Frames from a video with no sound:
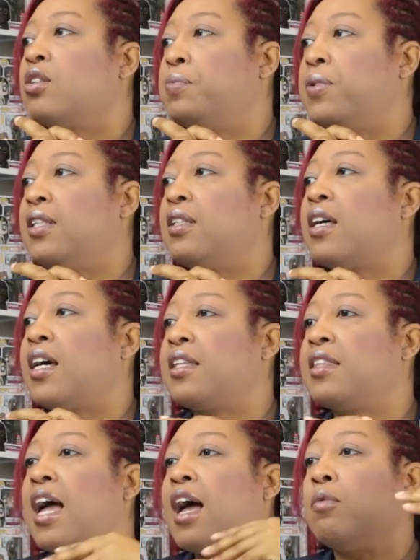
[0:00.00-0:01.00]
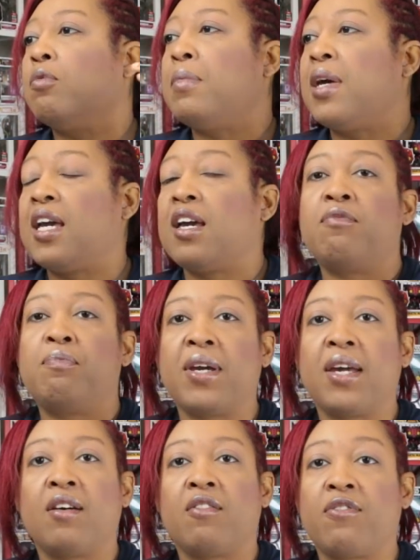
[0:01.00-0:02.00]
to be like that may have
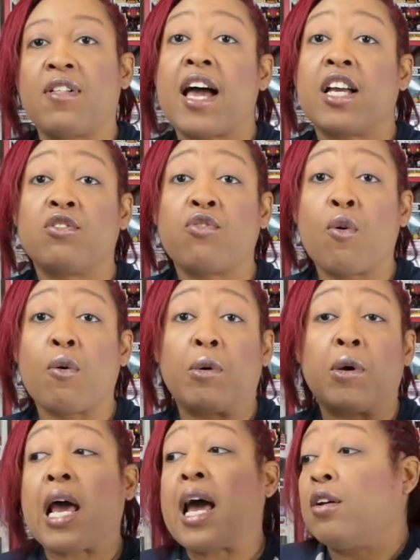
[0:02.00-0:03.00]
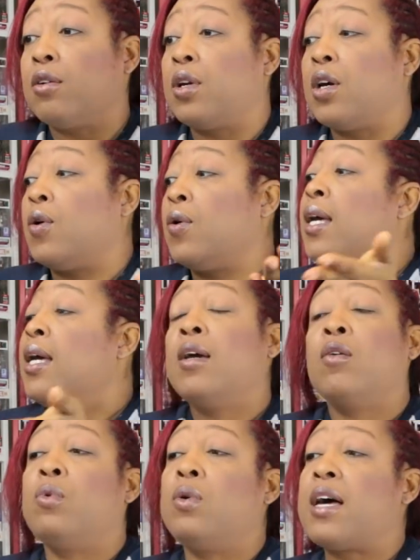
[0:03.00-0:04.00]
been a flash forward. I don't know.
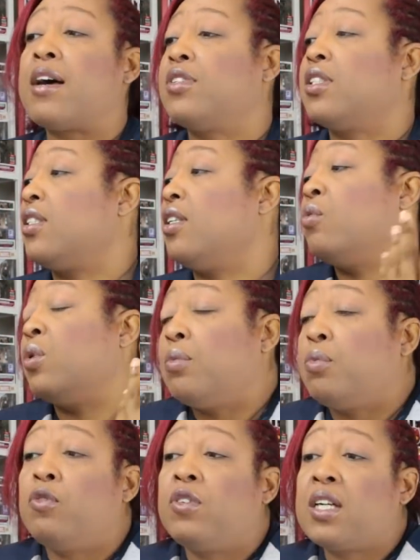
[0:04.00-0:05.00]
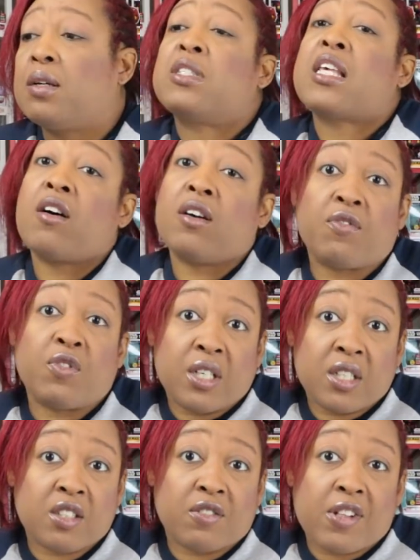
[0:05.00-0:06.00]
We'll have to see when the movie comes out if it
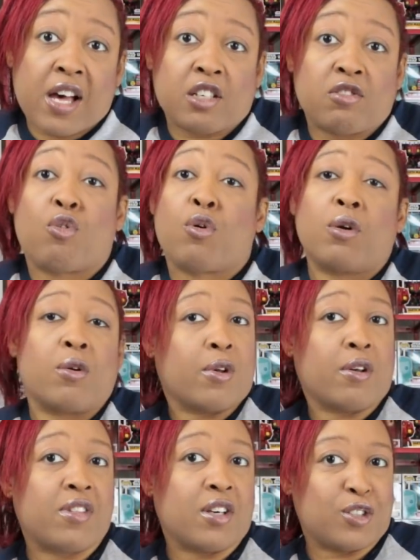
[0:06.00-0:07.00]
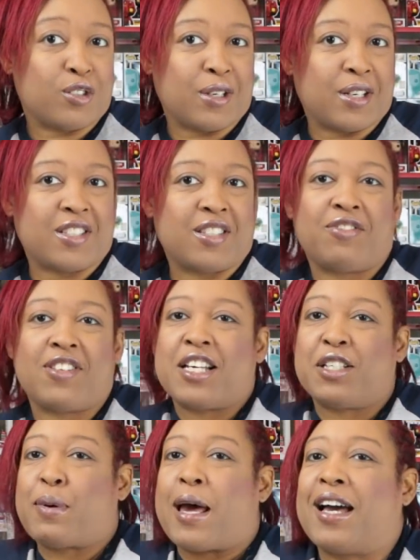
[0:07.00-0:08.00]
is a flash forward or if they're showing us a
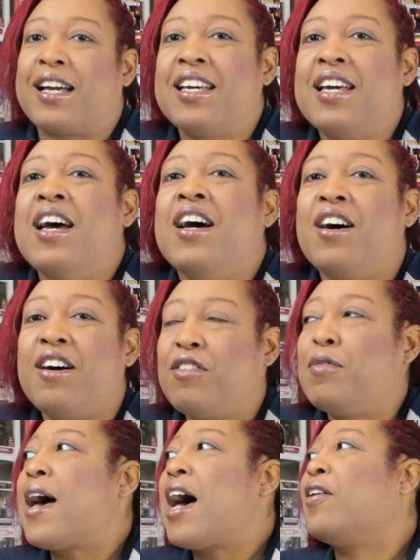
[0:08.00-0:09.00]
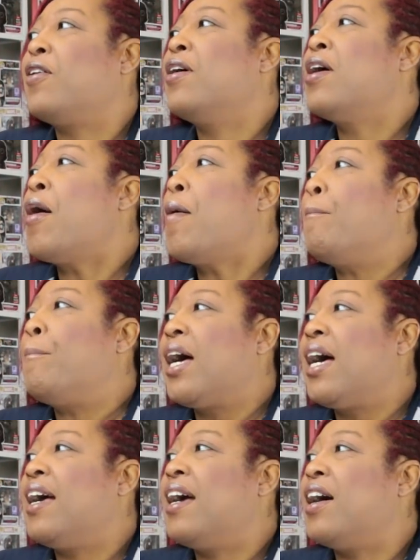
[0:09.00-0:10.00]
flashback of a battle.
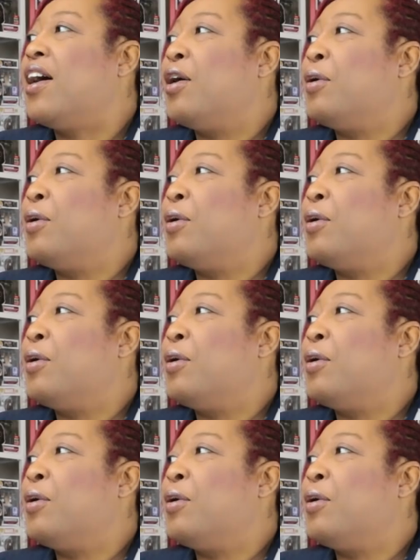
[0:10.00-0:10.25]
But